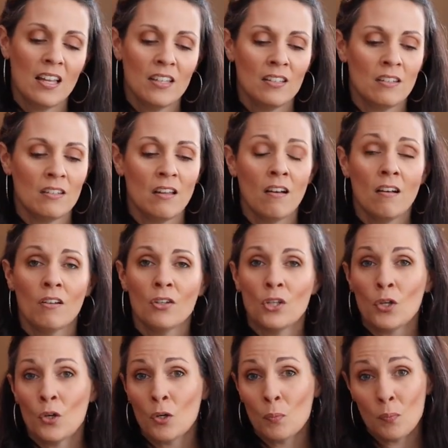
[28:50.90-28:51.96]
And all
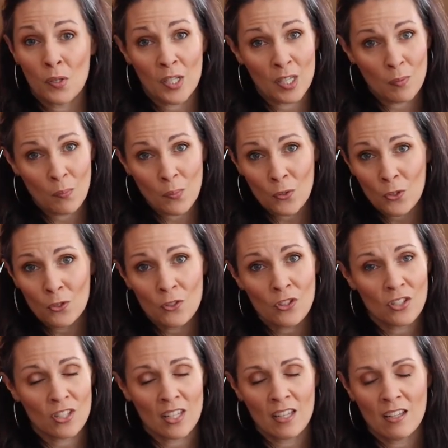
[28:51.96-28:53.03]
your people
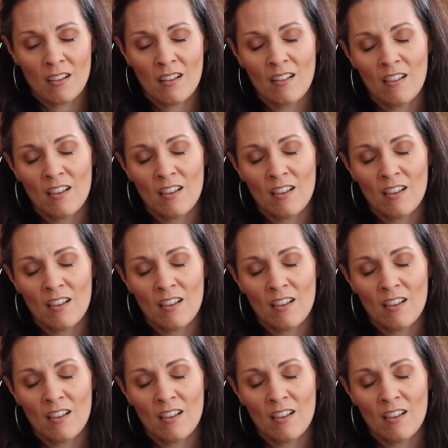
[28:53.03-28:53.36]
sing